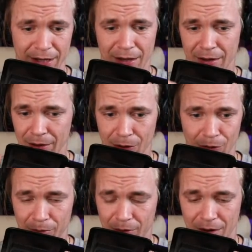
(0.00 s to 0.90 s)
and no
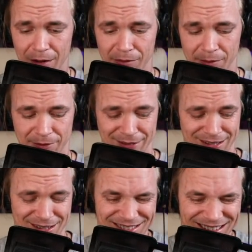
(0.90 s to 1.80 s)
problems. It's
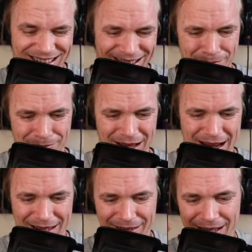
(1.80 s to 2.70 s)
slick and
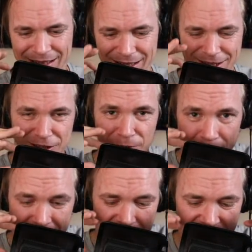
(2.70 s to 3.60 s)
black. They've got this
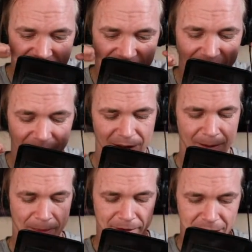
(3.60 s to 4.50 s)
spit thing
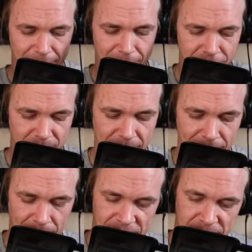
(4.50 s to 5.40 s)
that covers me
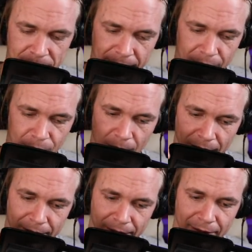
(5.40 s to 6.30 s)
from spitting
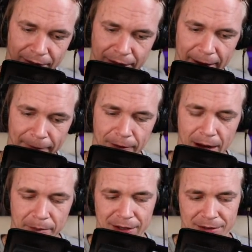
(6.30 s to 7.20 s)
directly into the
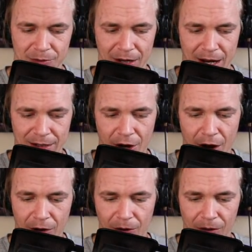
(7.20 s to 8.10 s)
diaphragm, because when I
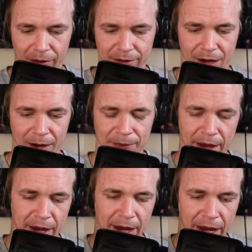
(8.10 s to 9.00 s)
talk all the time
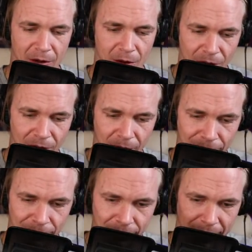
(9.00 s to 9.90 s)
and all the little
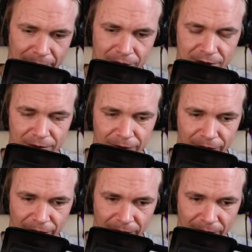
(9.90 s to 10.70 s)
flavors of